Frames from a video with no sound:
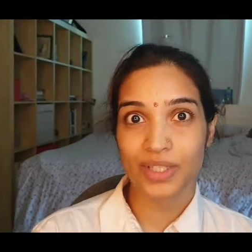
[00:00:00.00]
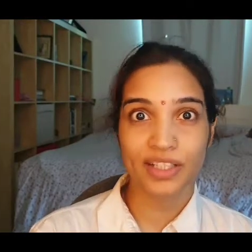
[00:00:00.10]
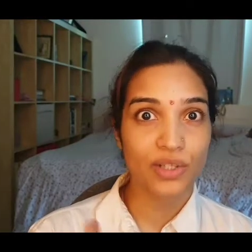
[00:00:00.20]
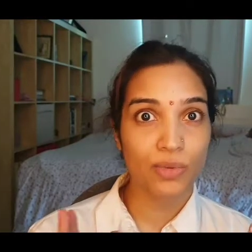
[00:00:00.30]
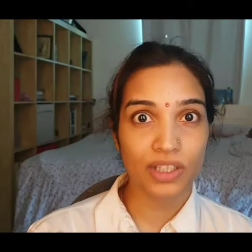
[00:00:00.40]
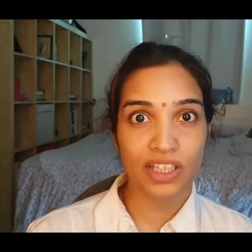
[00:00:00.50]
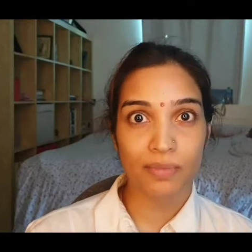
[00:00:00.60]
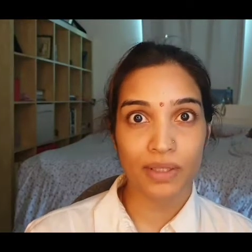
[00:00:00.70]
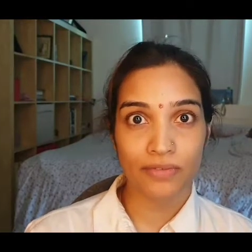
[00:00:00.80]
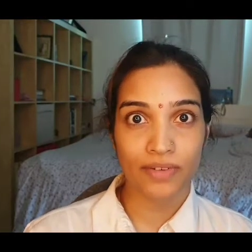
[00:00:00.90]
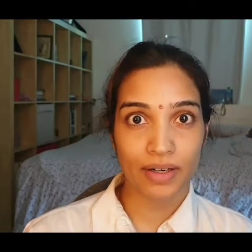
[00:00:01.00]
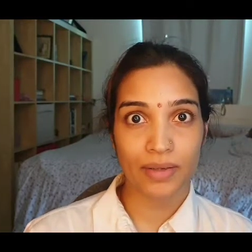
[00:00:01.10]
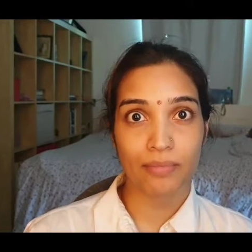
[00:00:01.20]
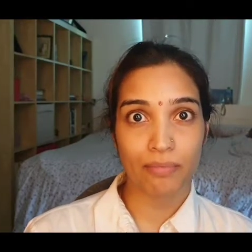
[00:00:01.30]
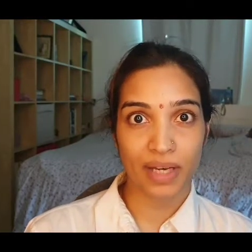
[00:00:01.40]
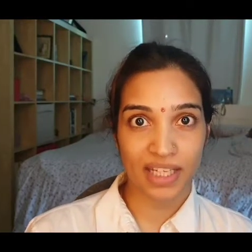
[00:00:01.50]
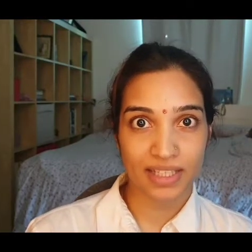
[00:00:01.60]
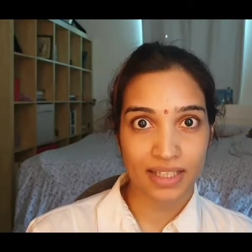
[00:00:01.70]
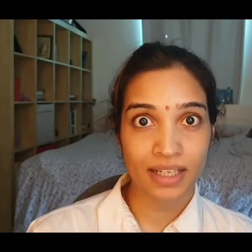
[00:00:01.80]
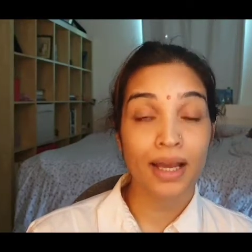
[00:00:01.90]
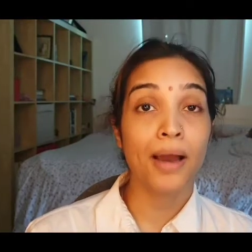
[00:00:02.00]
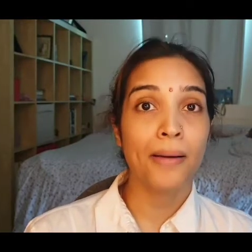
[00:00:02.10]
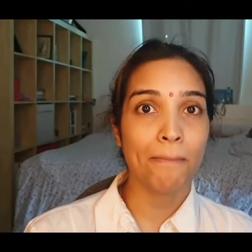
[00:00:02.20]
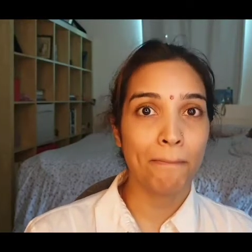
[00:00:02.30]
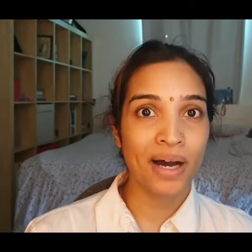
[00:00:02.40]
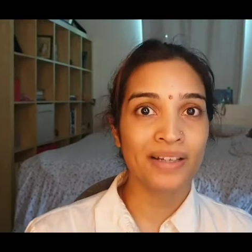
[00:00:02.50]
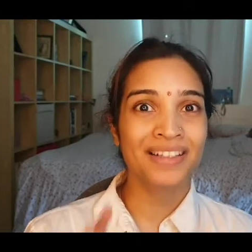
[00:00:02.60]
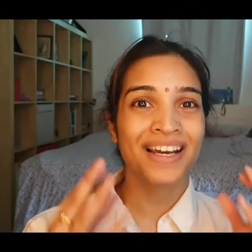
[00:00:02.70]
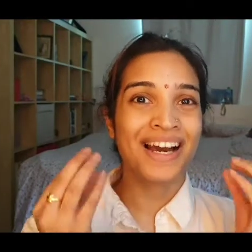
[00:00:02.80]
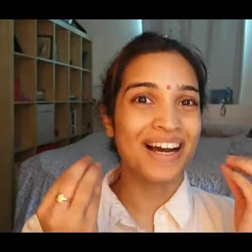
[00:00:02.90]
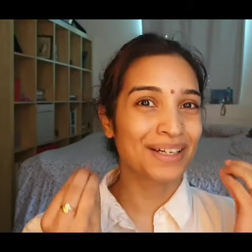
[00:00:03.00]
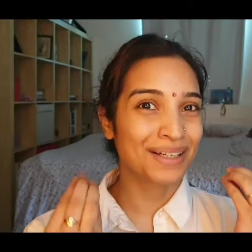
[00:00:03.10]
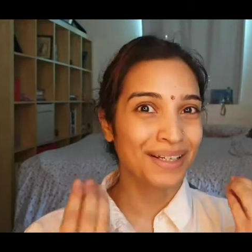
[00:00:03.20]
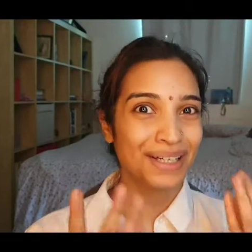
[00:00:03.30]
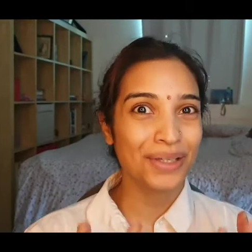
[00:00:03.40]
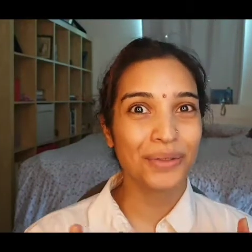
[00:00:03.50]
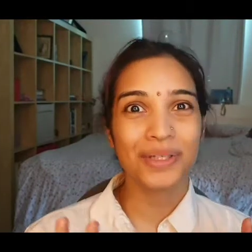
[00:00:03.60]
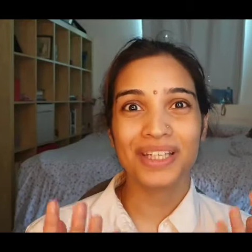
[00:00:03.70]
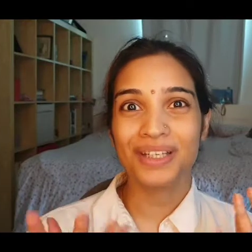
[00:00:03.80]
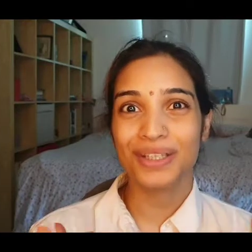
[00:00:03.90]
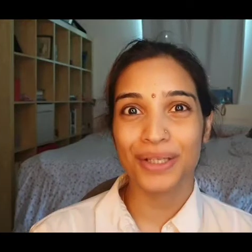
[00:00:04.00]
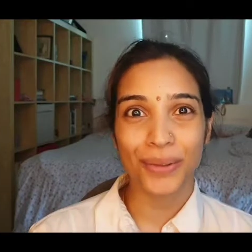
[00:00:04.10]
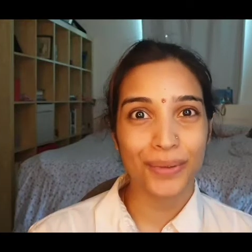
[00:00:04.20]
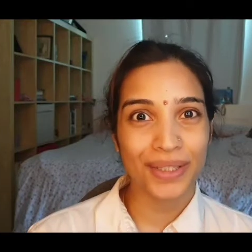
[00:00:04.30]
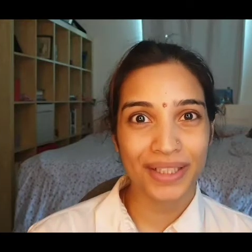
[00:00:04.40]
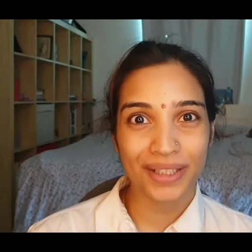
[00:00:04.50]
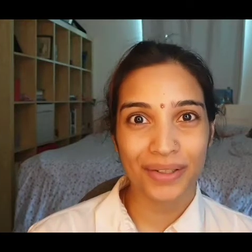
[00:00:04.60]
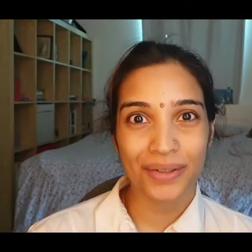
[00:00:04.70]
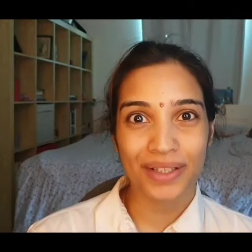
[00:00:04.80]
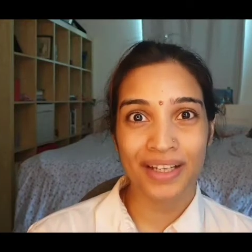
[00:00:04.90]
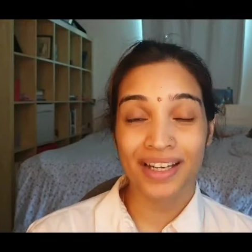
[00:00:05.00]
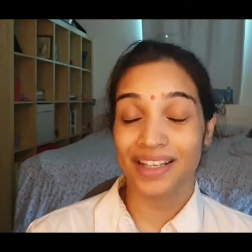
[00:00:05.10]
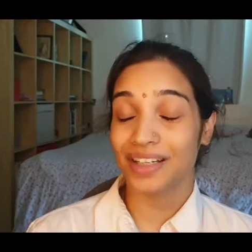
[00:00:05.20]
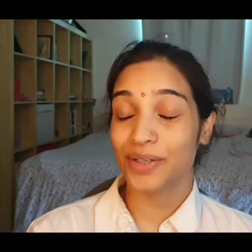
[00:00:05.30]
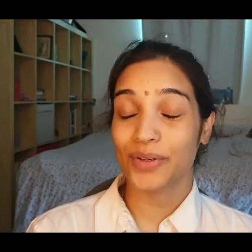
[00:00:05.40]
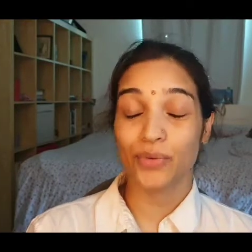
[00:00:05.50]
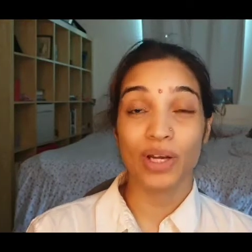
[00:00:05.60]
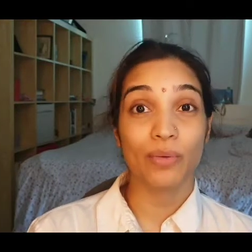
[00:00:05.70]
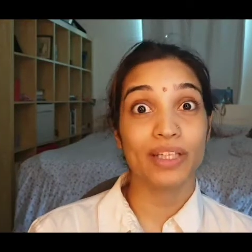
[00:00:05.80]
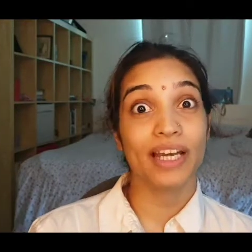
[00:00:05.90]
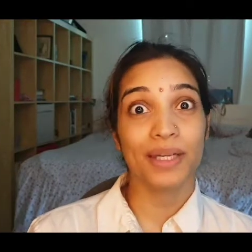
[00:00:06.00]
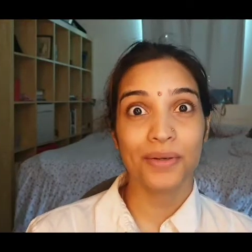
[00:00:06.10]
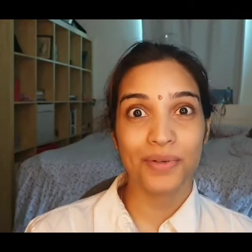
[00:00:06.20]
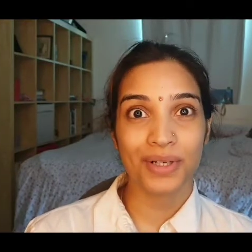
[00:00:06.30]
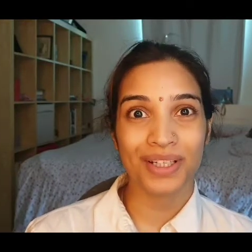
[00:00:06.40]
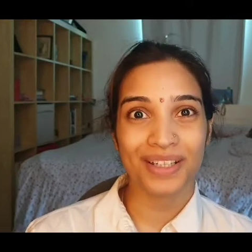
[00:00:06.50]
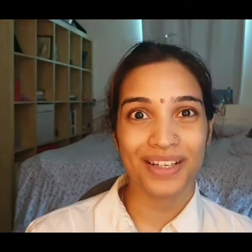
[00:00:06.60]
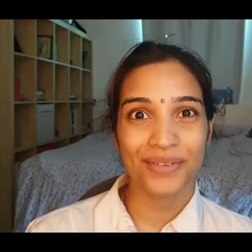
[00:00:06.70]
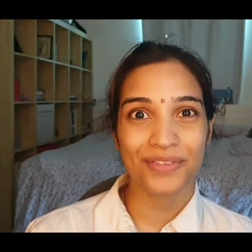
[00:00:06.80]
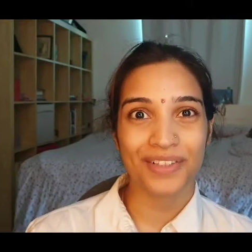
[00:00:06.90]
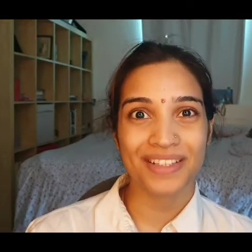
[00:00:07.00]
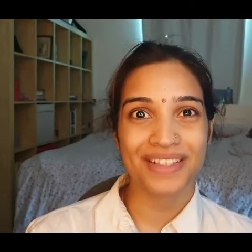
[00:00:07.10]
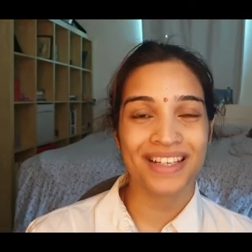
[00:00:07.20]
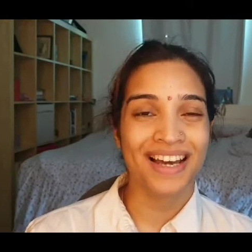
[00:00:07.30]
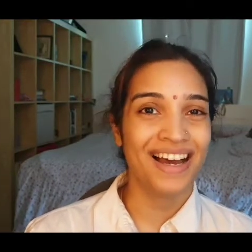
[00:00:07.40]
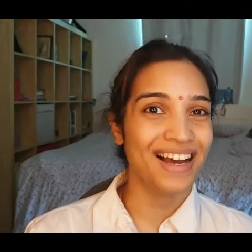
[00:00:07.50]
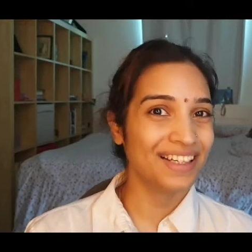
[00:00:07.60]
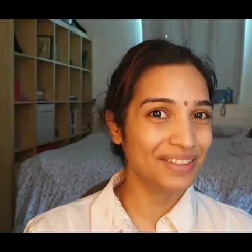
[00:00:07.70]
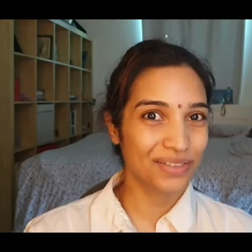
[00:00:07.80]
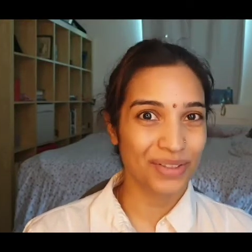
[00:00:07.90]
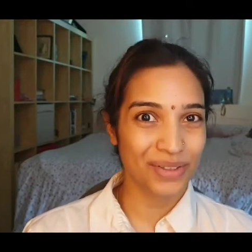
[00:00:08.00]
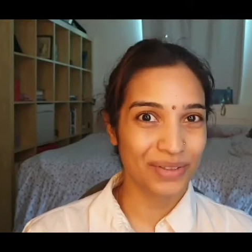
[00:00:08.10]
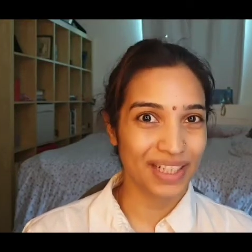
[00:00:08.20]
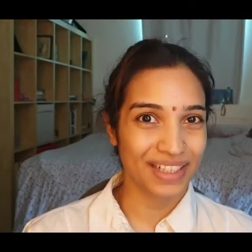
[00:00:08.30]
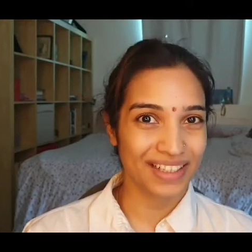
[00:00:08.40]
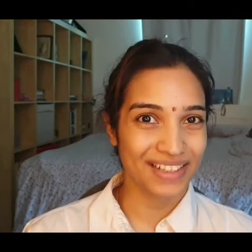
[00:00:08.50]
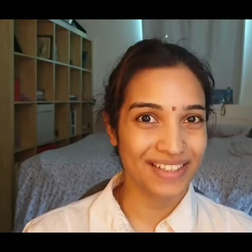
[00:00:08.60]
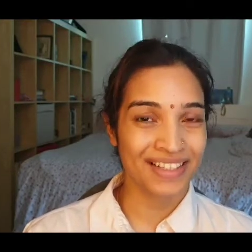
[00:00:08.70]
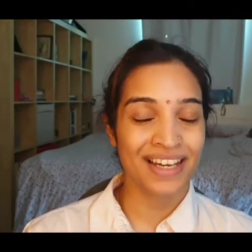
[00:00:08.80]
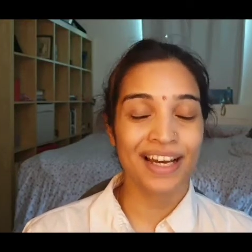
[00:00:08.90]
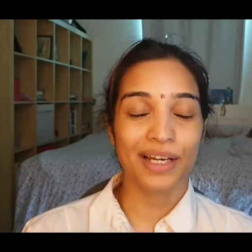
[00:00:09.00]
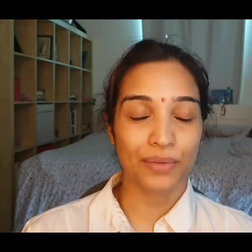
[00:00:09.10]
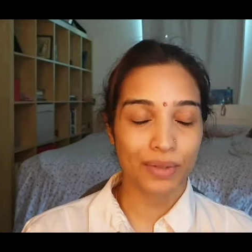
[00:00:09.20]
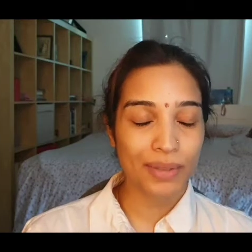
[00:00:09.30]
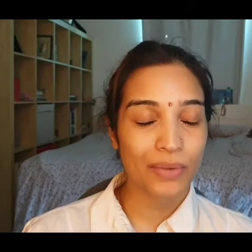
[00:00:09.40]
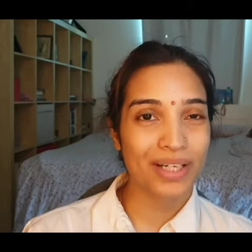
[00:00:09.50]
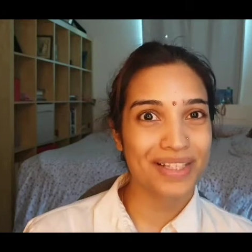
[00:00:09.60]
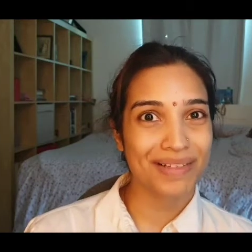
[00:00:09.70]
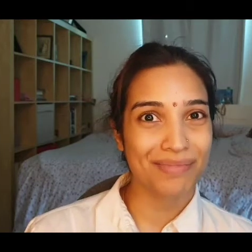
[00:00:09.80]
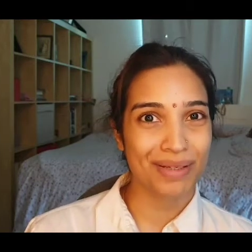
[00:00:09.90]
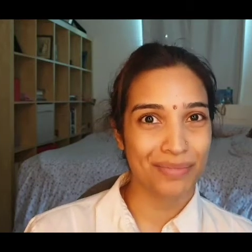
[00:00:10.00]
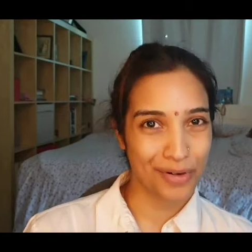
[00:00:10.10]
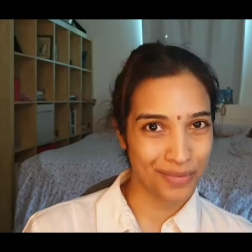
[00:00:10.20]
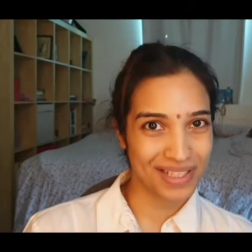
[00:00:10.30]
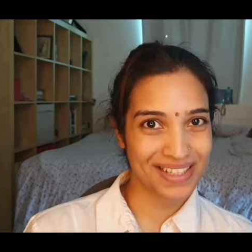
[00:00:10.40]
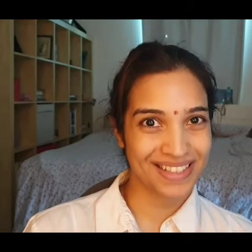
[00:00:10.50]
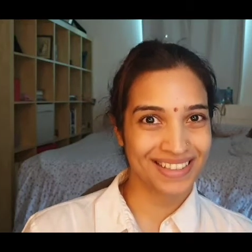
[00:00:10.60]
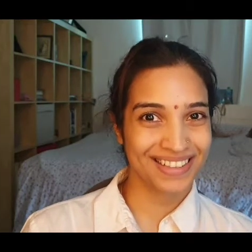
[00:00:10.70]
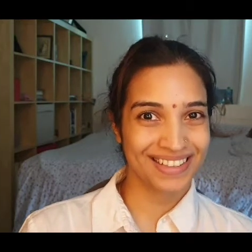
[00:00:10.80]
So I just want to keep it a very basic but a glowy golden look that you can wear with any of your Indian outfits and it would look really nice. It will be quite simple, I promise.